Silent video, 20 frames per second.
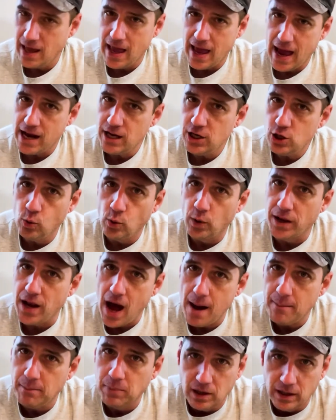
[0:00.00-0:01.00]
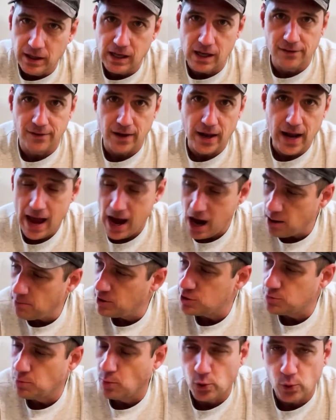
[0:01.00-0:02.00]
And you will not believe at how
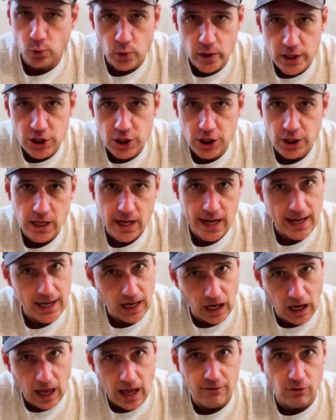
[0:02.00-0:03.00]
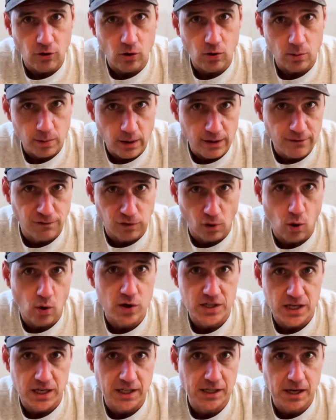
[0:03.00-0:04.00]
much more rigid and level my
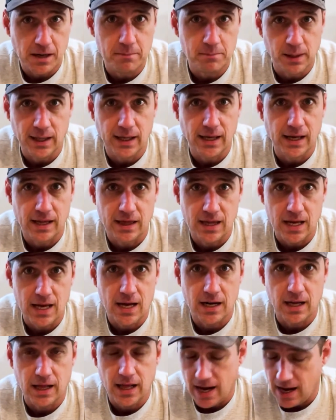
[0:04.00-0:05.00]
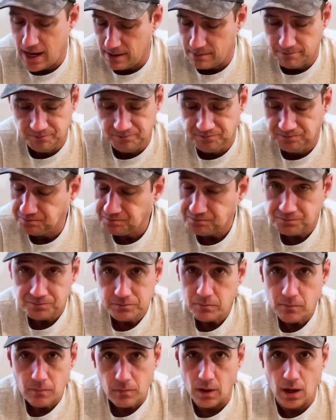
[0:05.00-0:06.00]
floors ended up being at the end of that.
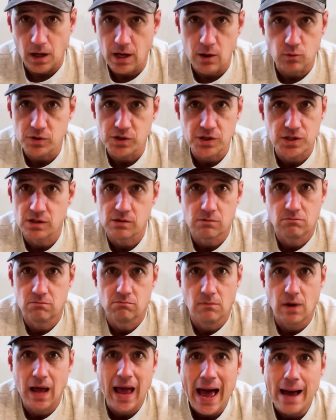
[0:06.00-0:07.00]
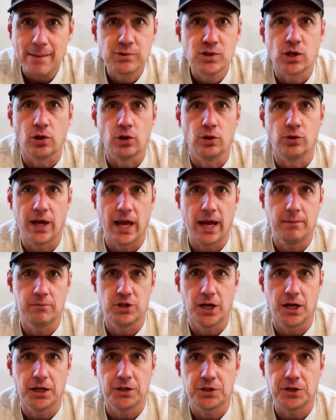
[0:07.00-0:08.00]
It was absolute game
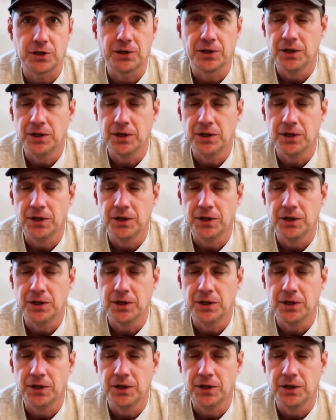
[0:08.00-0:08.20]
changer.